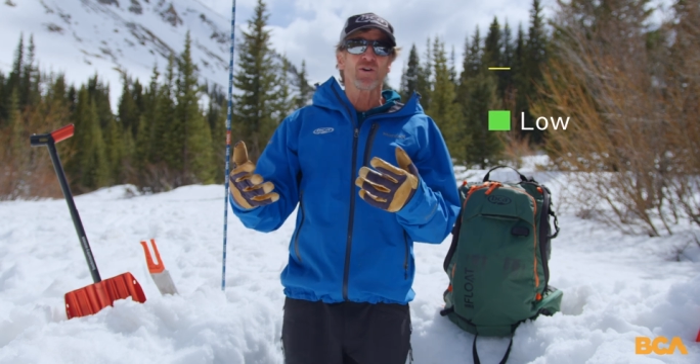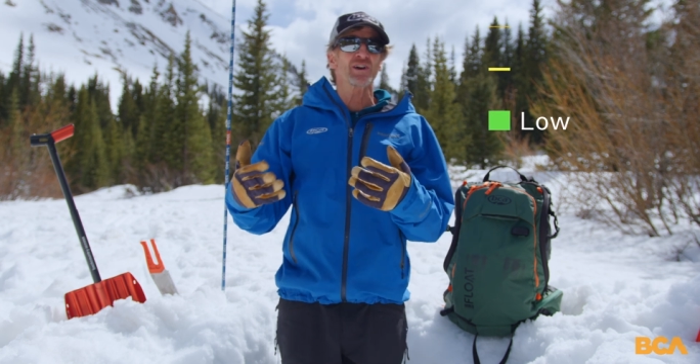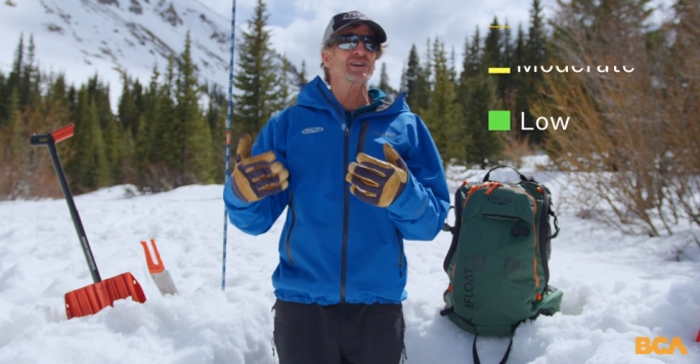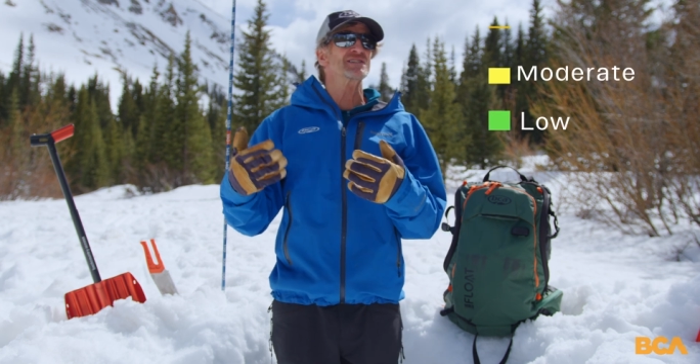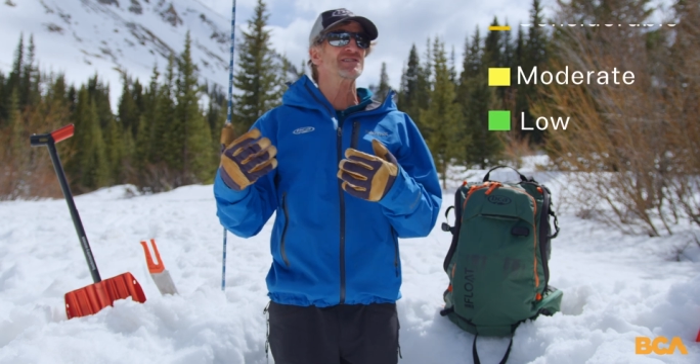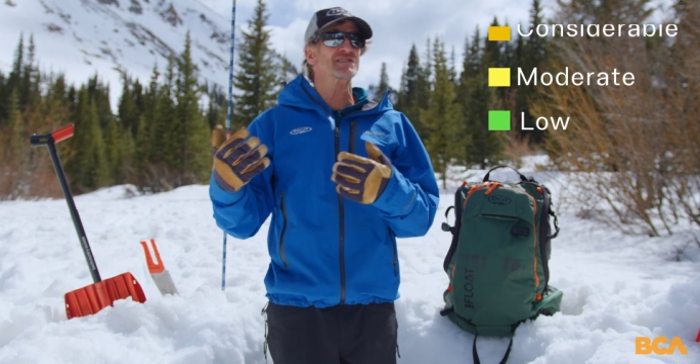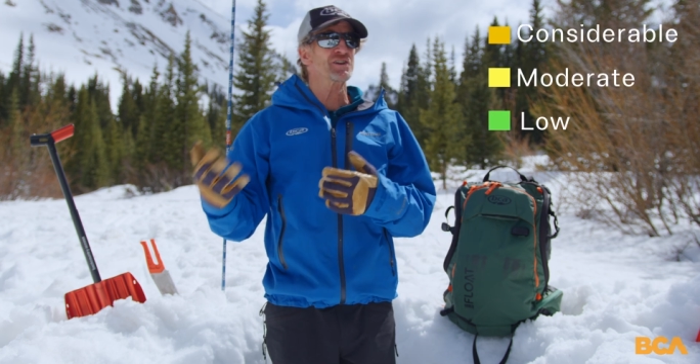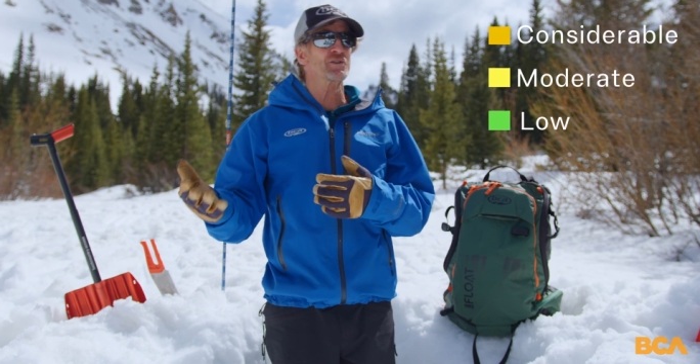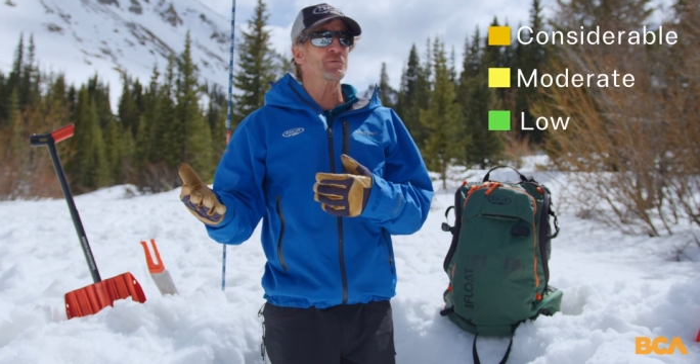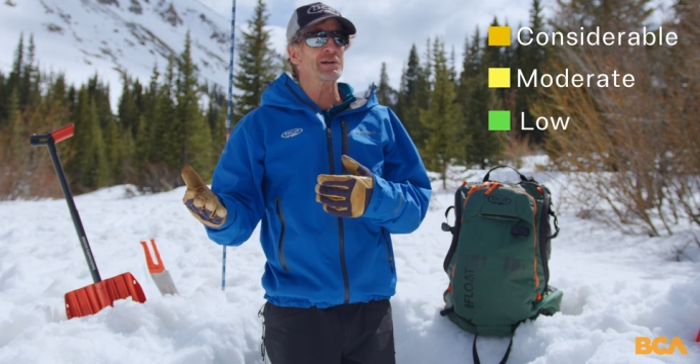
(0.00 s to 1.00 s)
or
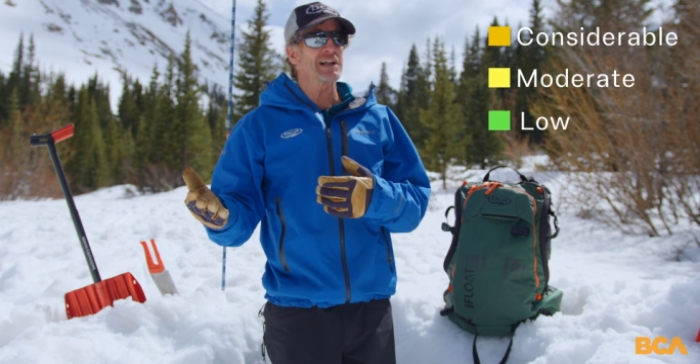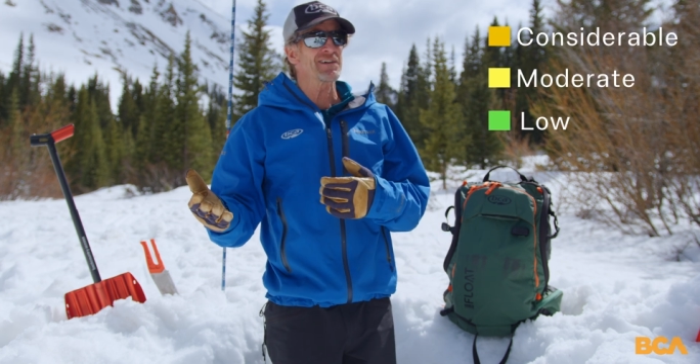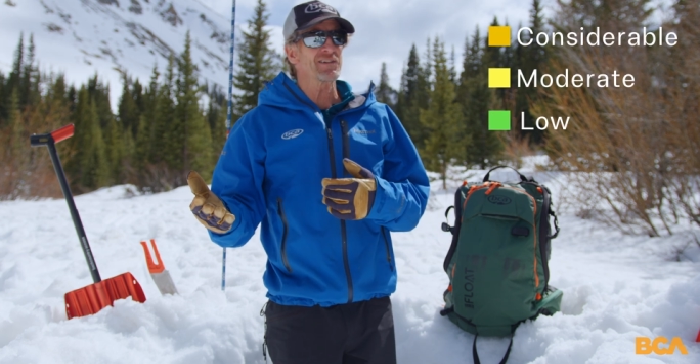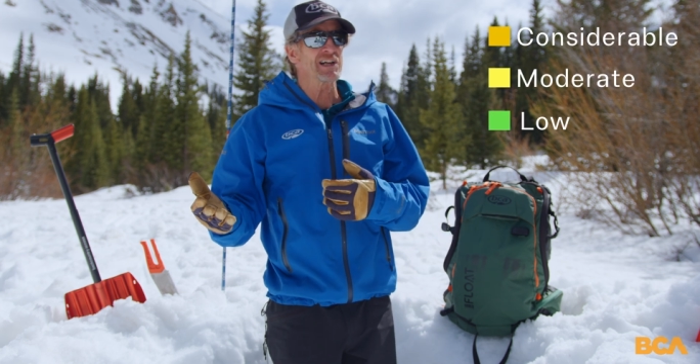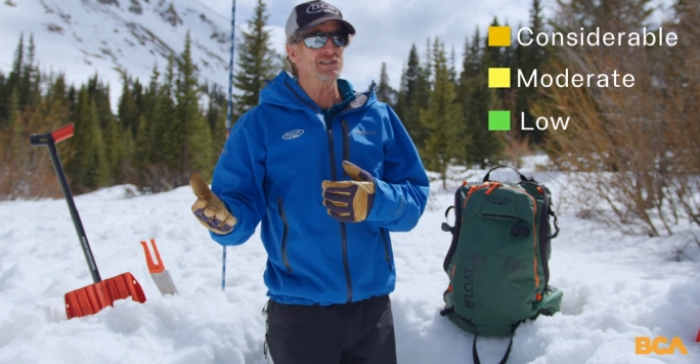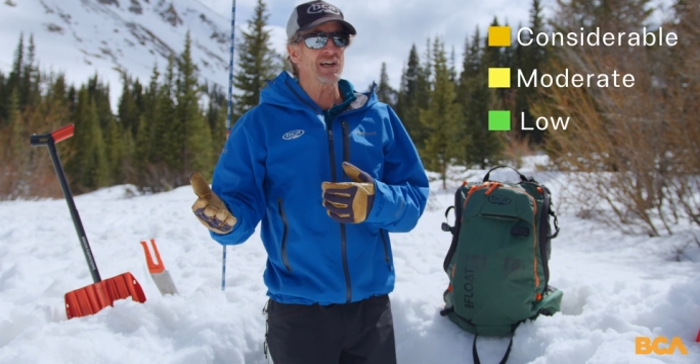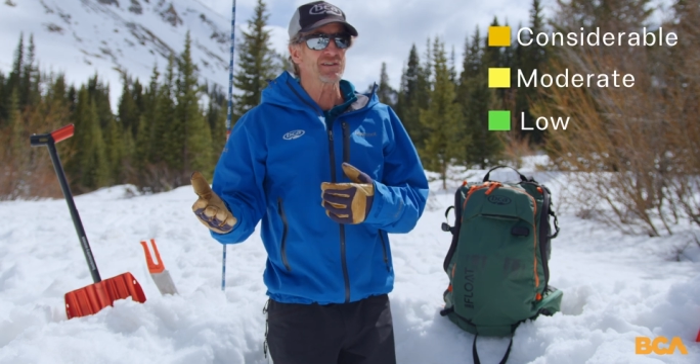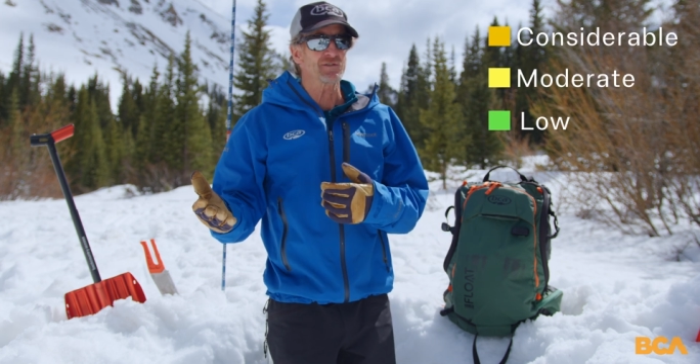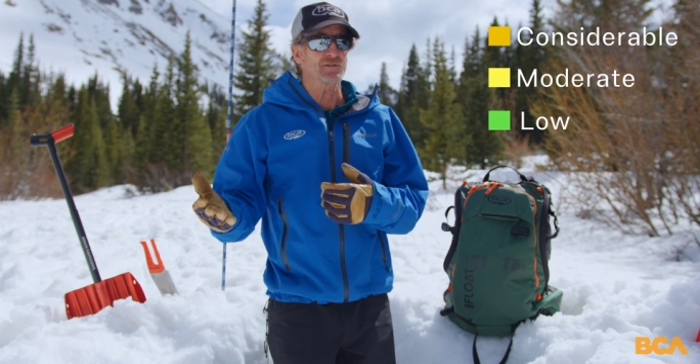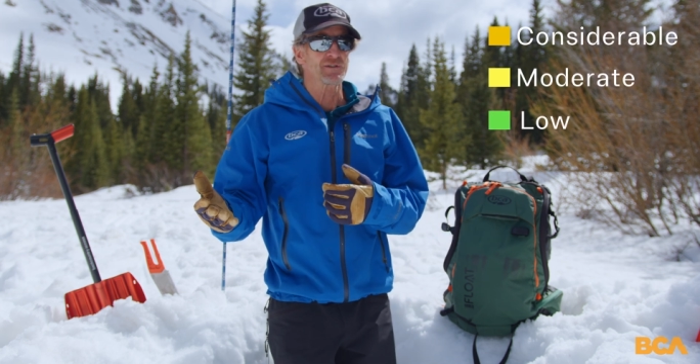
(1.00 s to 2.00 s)
considerable avalanche
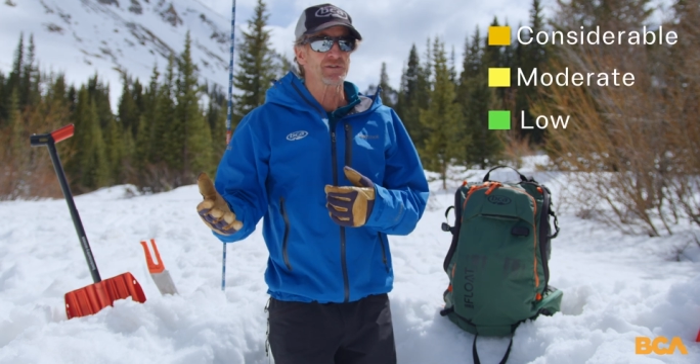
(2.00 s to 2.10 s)
hazard.